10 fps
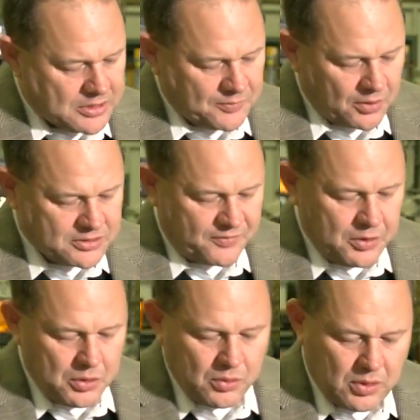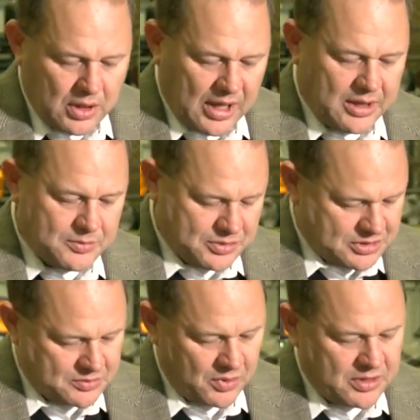as far as a few items,
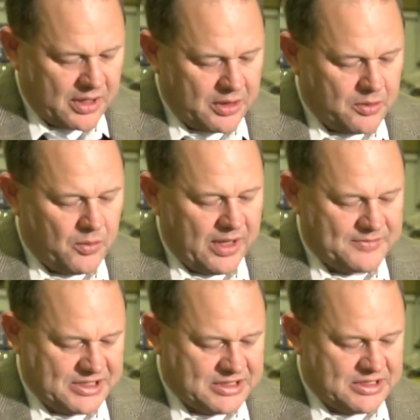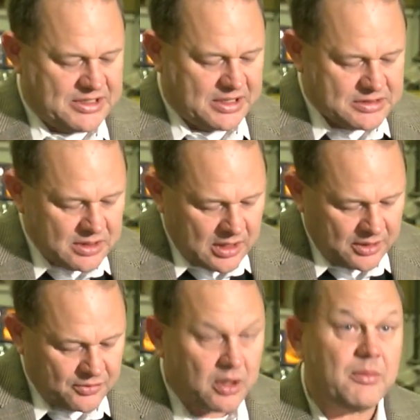just want to tell you, we have 66
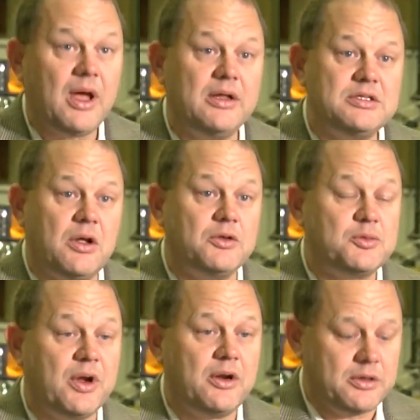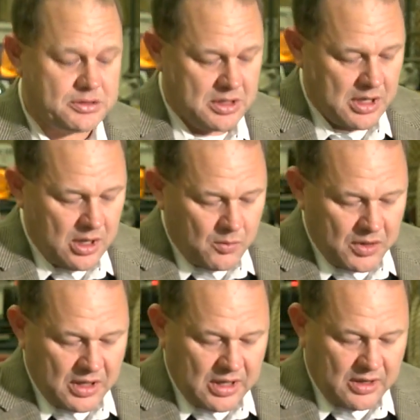truck-mounted salt spreaders.
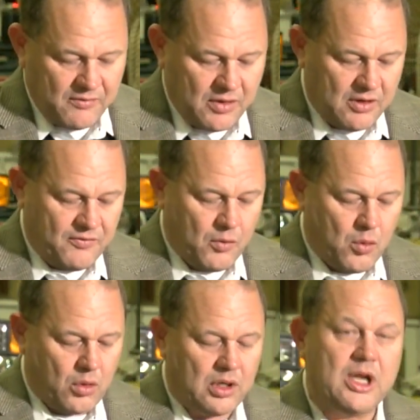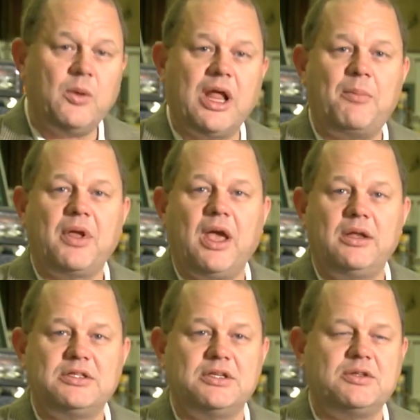We have a four liquid
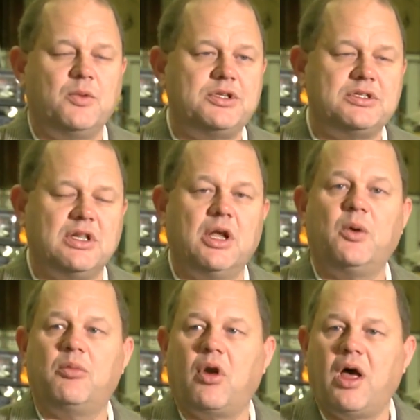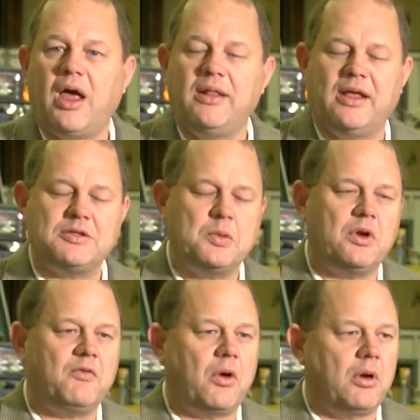applicating system, which is a liquid brine. That's
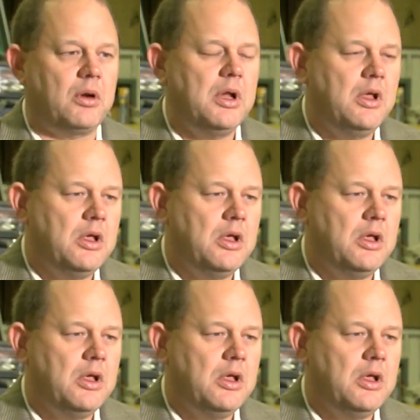one of our